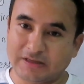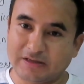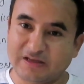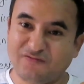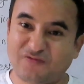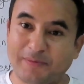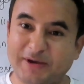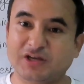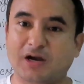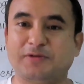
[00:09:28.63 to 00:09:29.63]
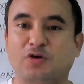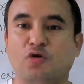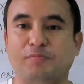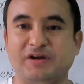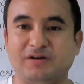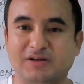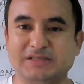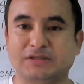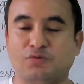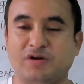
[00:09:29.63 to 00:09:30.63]
inflammation of the
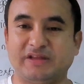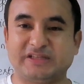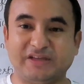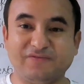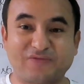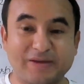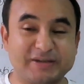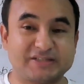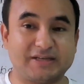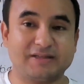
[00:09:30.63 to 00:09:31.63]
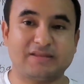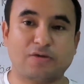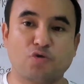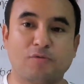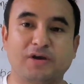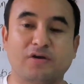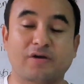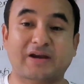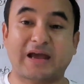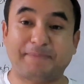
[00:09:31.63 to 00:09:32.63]
glomerulus, where there is inflammation of the
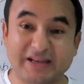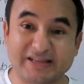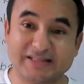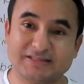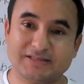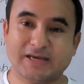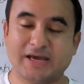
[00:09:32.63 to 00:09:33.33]
glomerular capillaries,